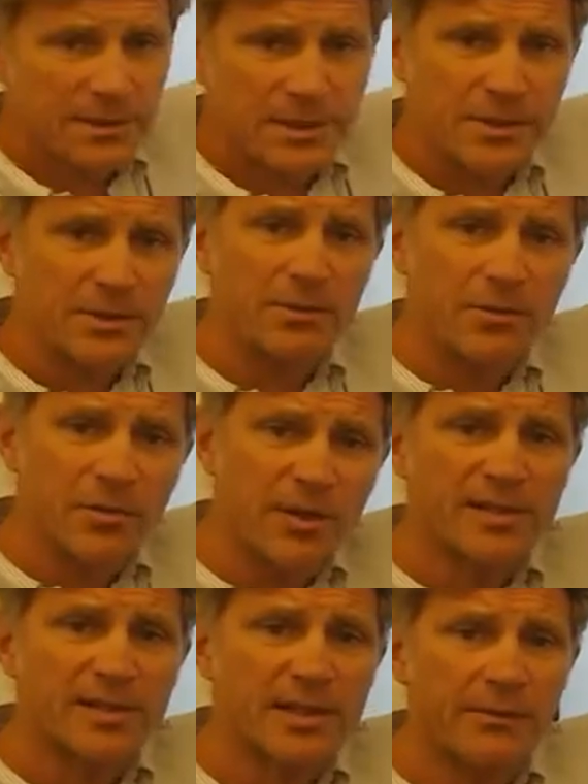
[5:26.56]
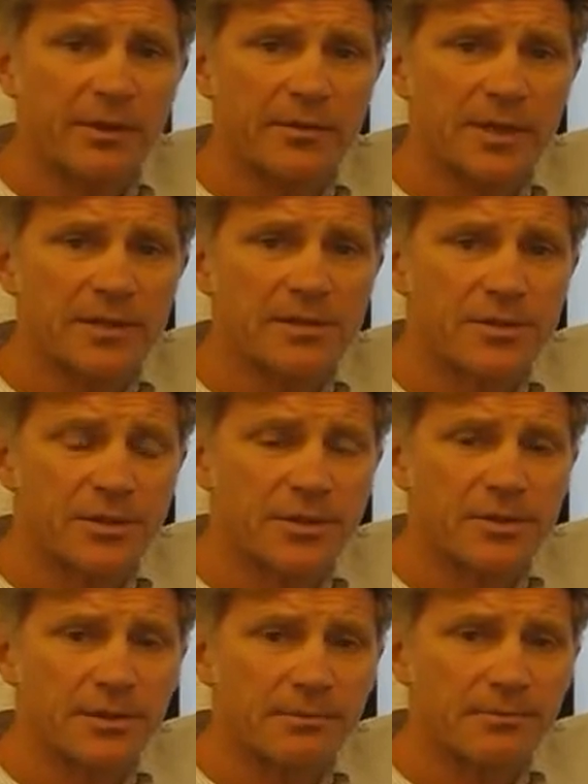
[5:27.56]
to this level of
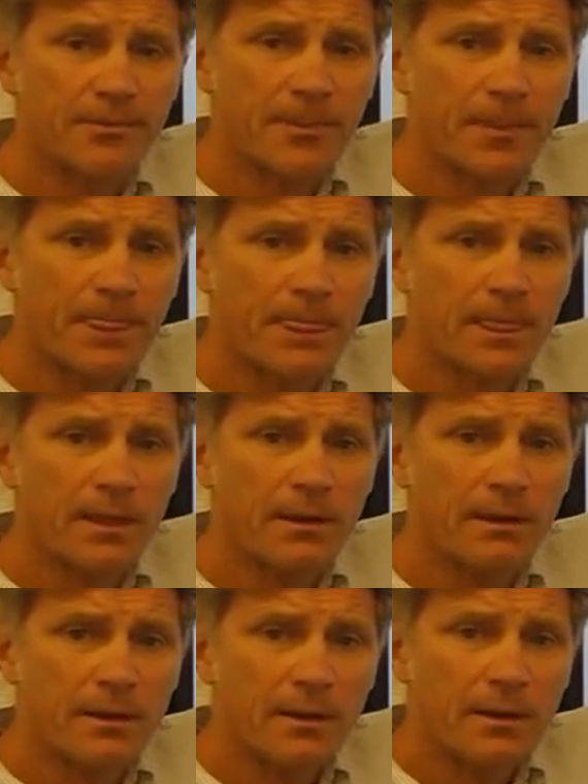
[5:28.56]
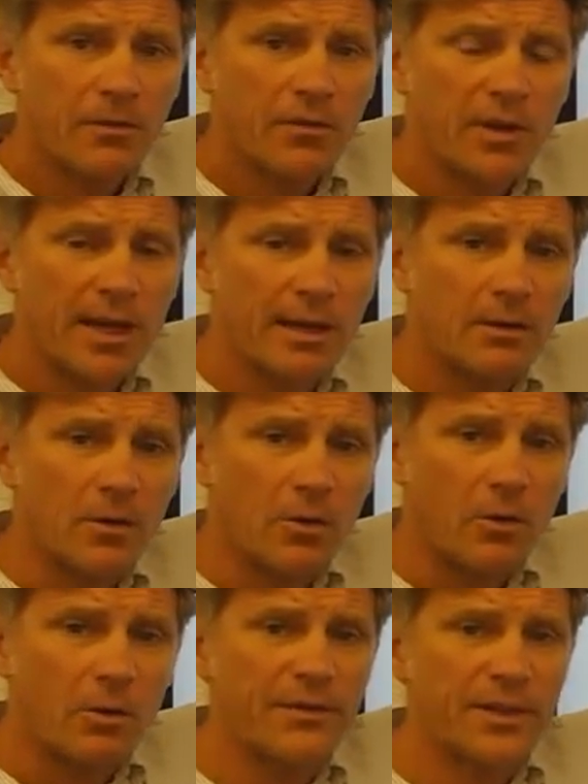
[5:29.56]
institution, then
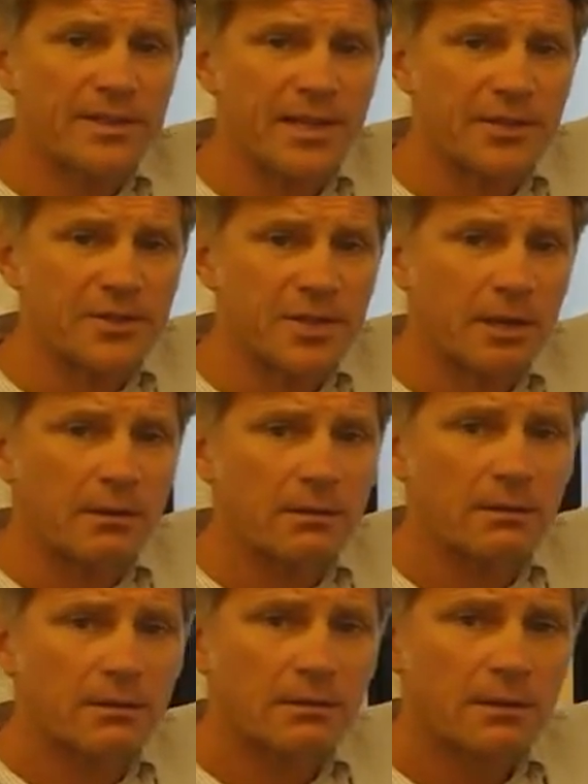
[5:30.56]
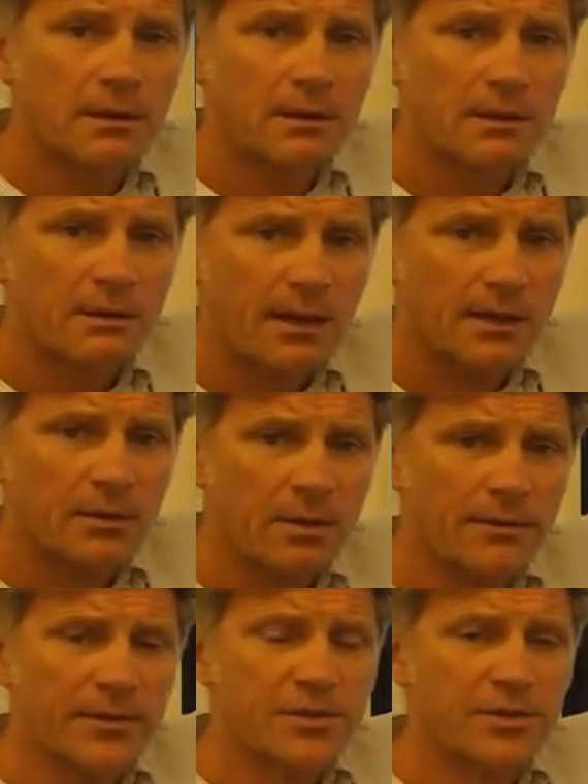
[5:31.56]
all of the teaching and
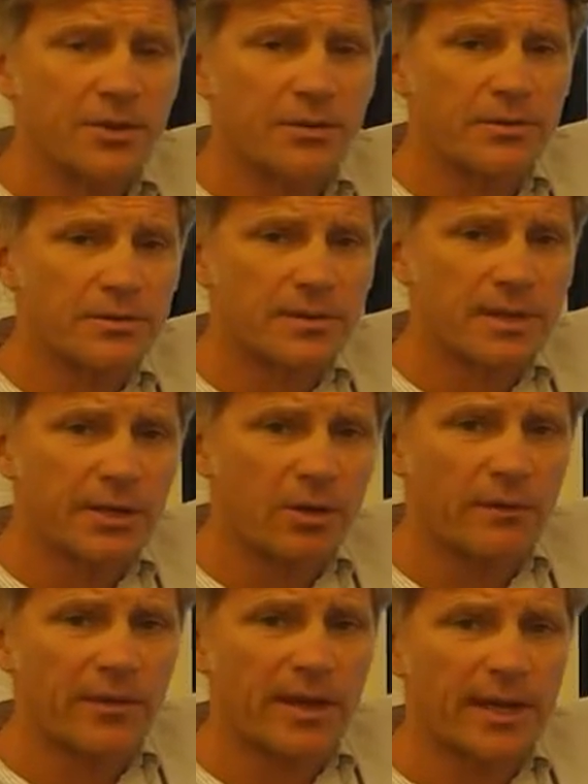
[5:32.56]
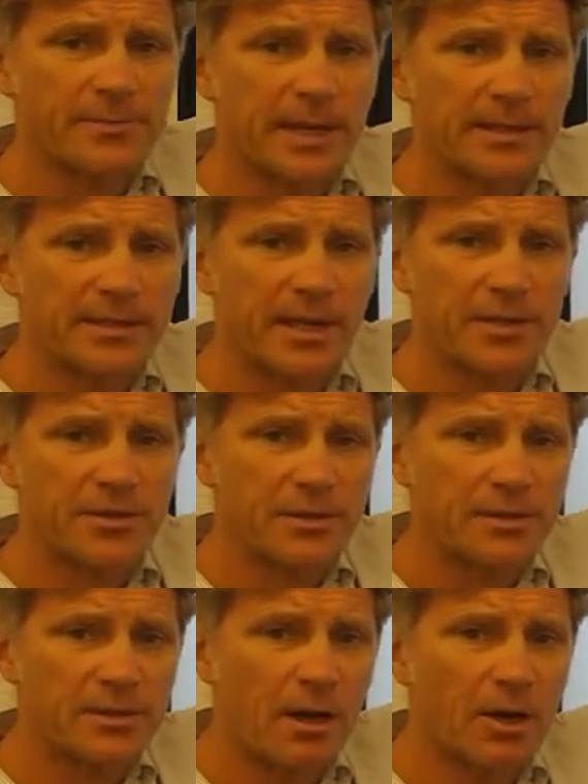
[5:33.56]
all of the students and all of the
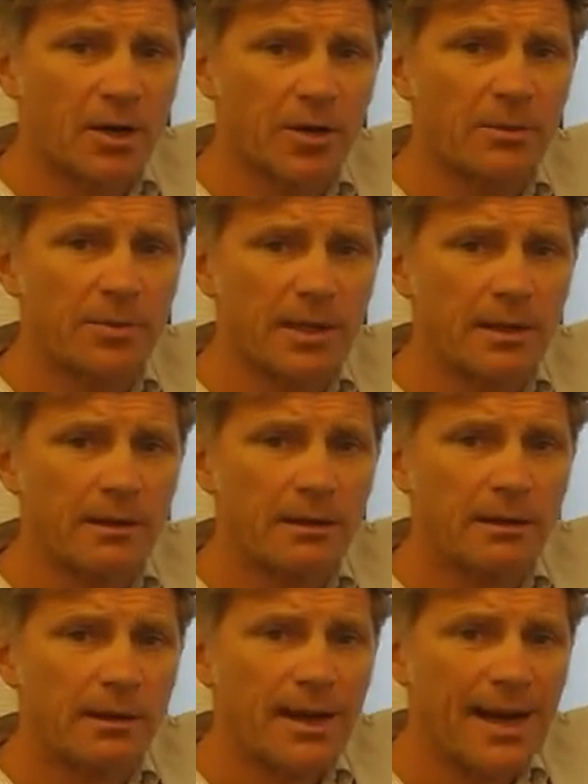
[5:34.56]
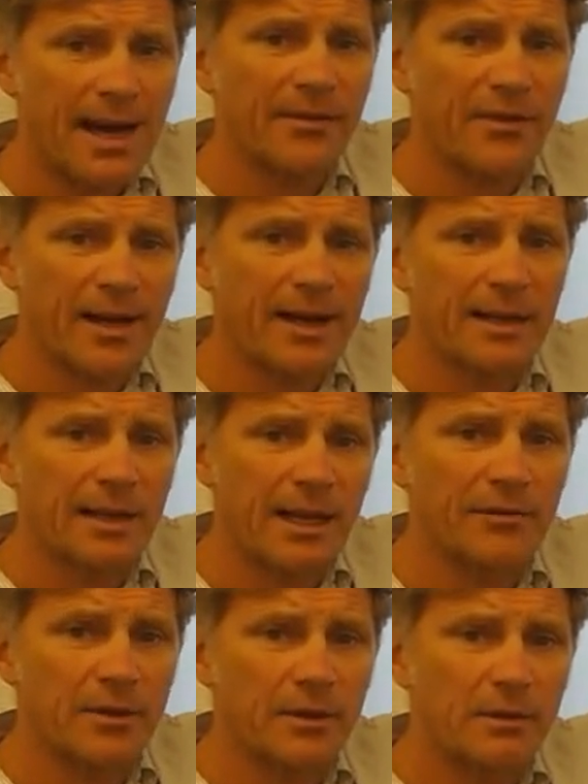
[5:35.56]
expectations are going to be at that
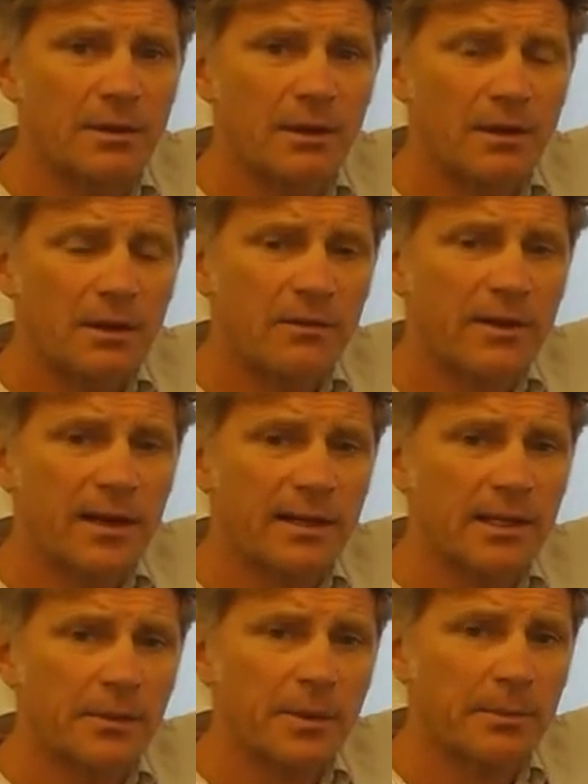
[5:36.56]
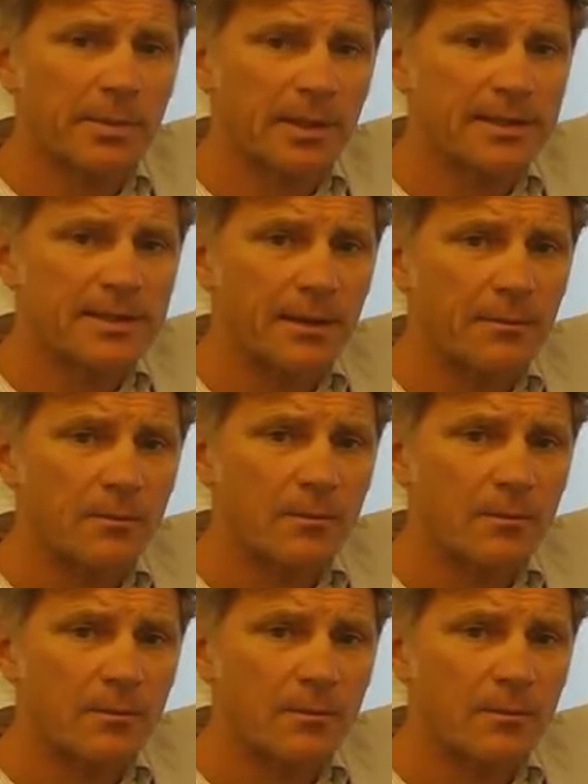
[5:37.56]
level of academic ability.